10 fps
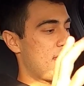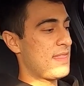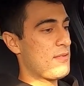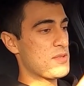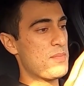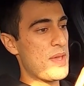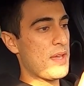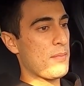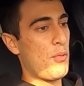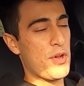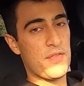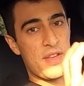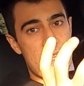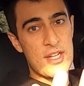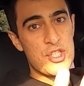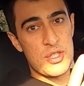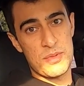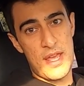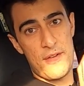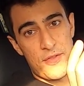I think that was a big point of contention
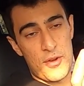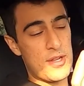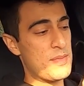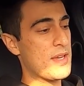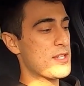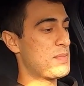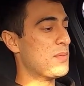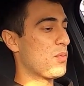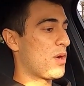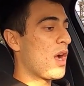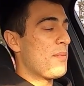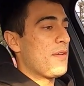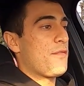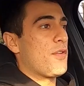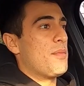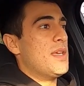with the F30 because people were coming from